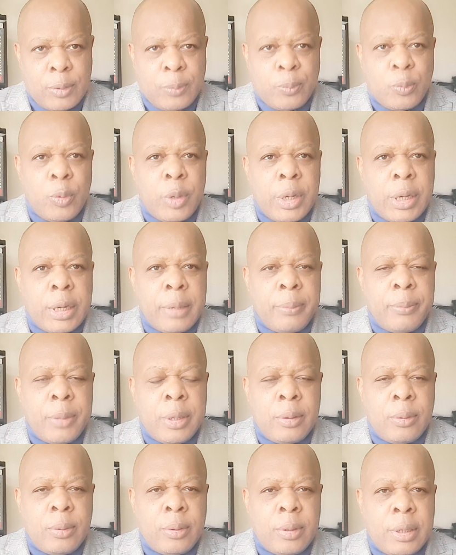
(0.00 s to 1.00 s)
where
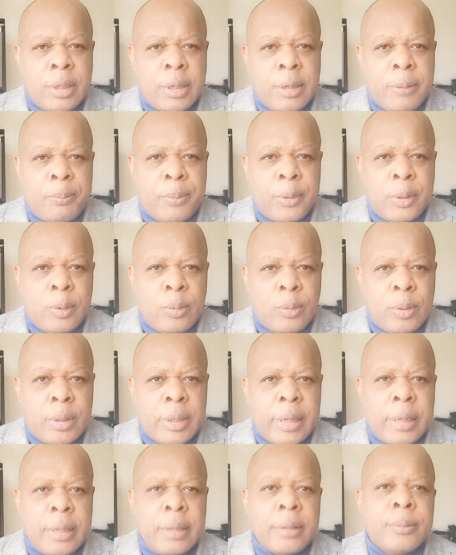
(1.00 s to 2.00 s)
remain no day, repay no
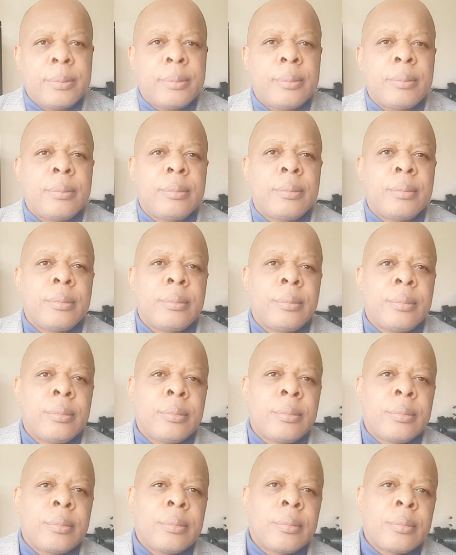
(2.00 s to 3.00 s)
day,
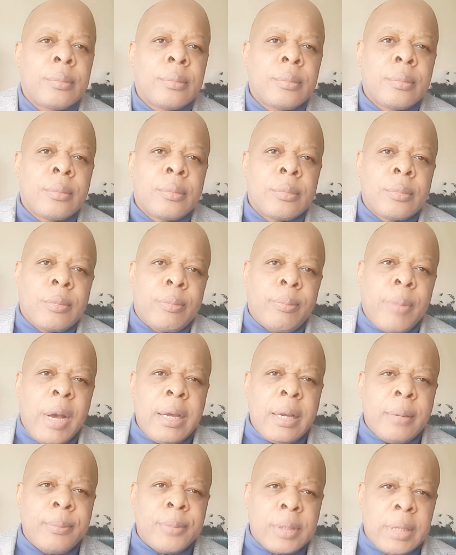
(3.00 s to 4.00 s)

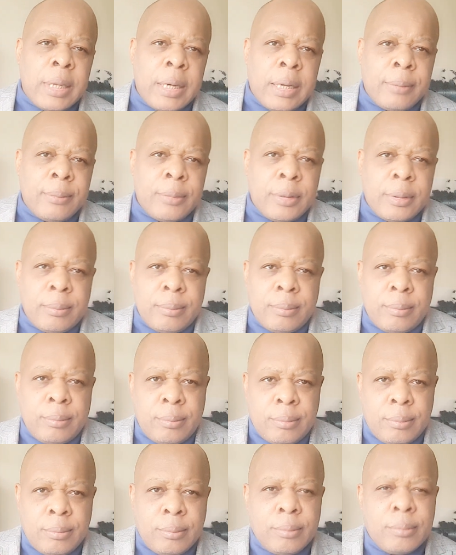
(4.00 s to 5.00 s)
buy and sell them.
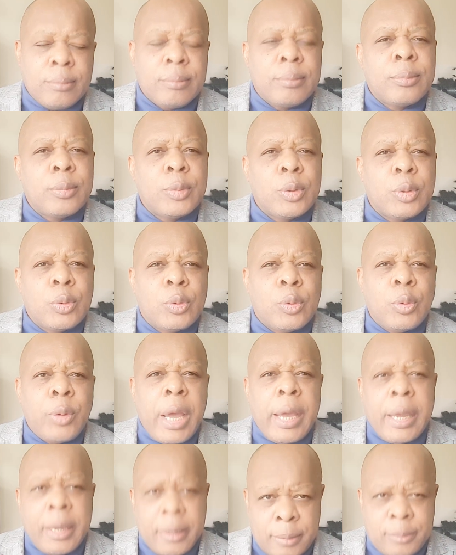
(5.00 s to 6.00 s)

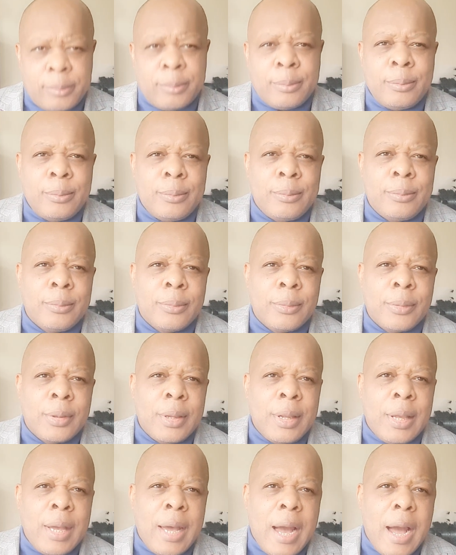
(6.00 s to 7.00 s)
Today,
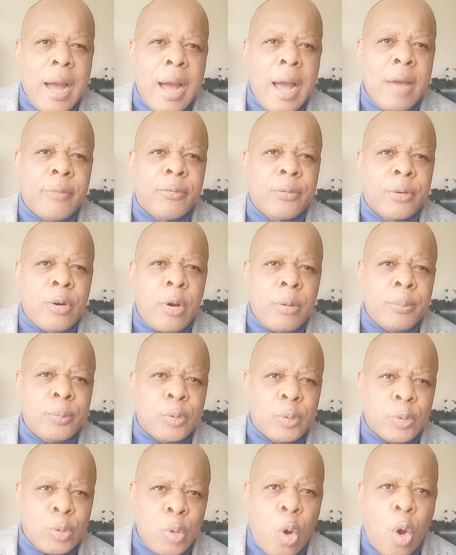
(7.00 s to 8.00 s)
I've come
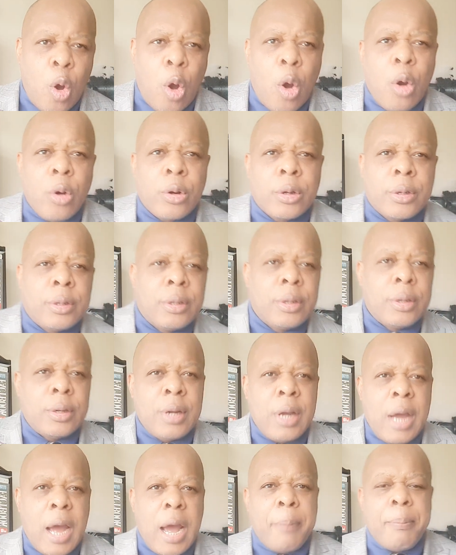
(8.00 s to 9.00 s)
to talk
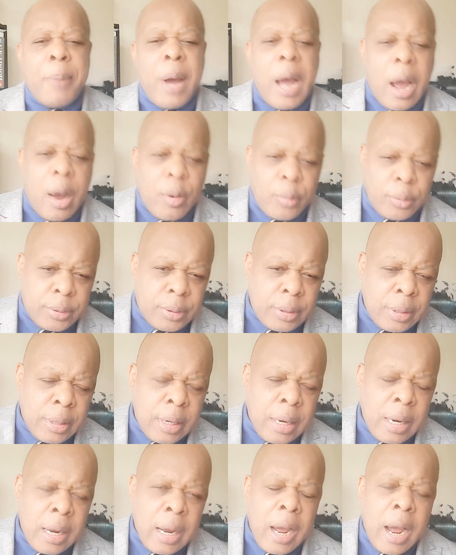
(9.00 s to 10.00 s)
about
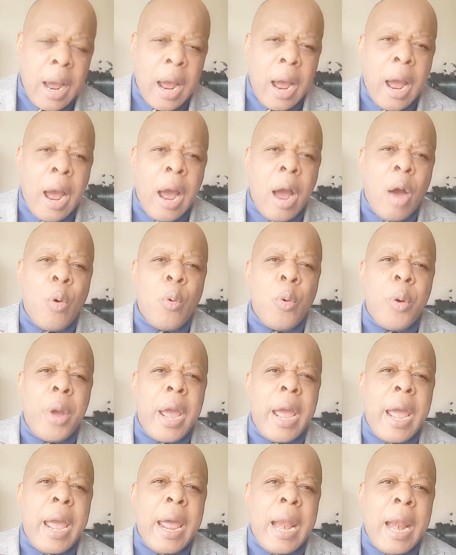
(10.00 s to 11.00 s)

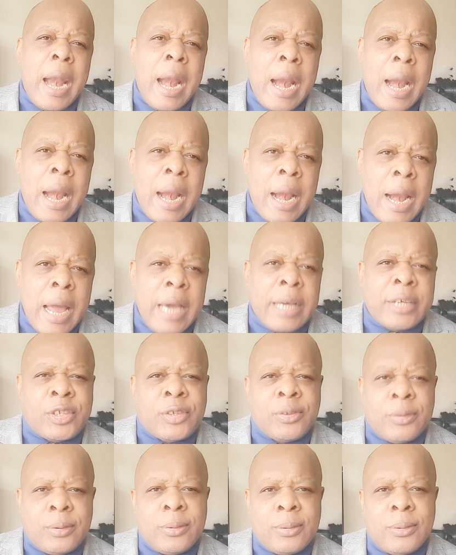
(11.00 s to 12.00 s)
how
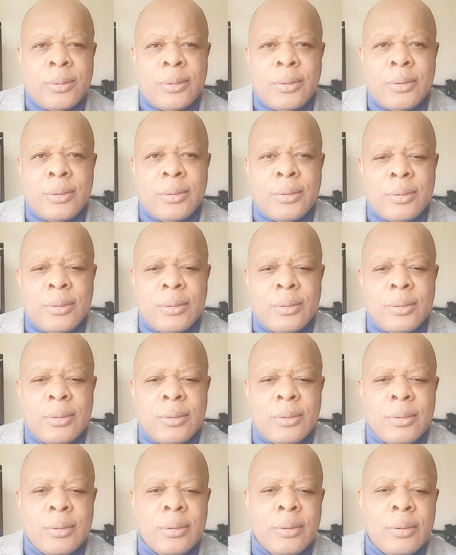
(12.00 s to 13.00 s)
elections
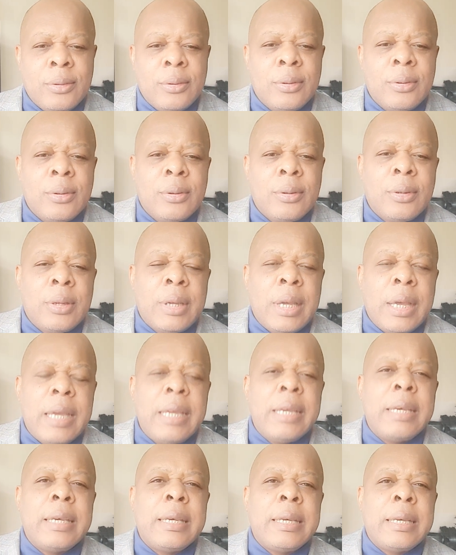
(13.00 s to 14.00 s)

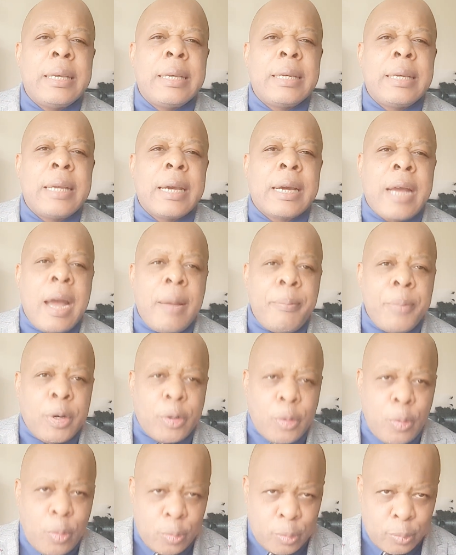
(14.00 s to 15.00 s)
in the
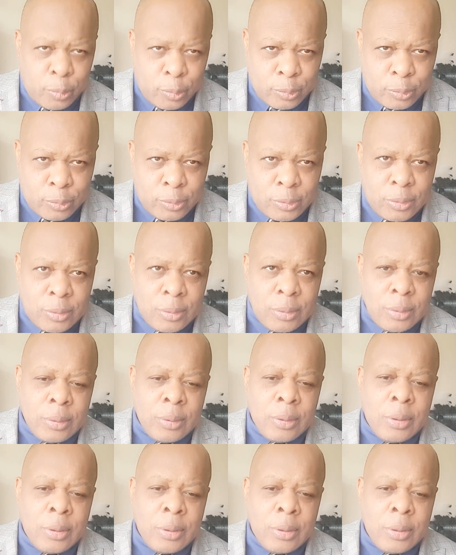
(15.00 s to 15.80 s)
Cameroons